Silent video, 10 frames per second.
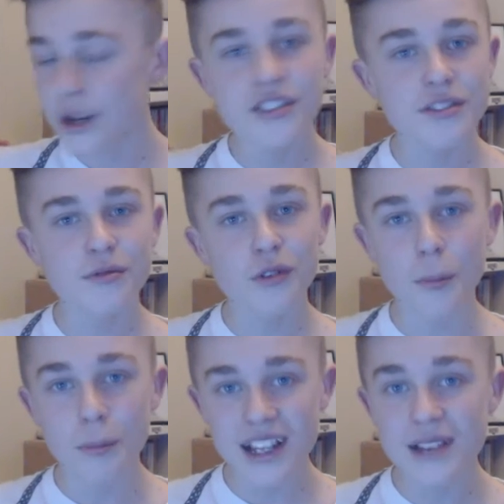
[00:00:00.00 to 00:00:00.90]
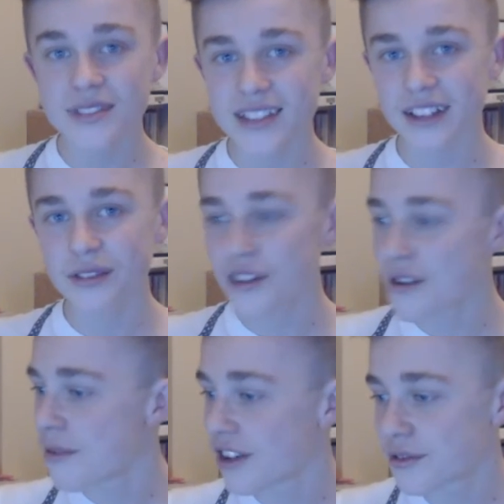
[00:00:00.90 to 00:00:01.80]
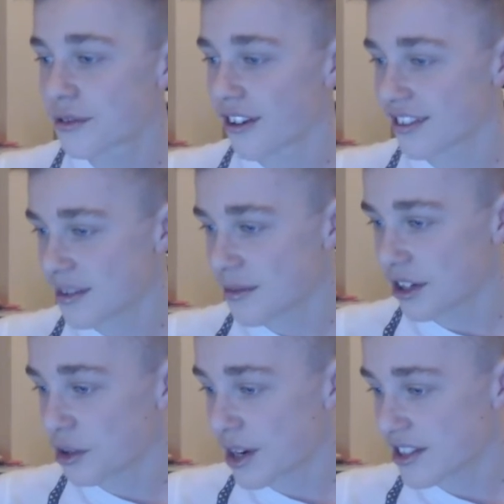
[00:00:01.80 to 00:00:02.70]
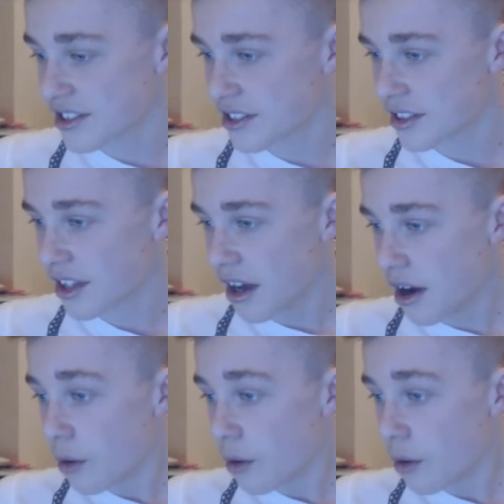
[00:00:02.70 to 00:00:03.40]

question from Blips, thanks very much for asking me a question.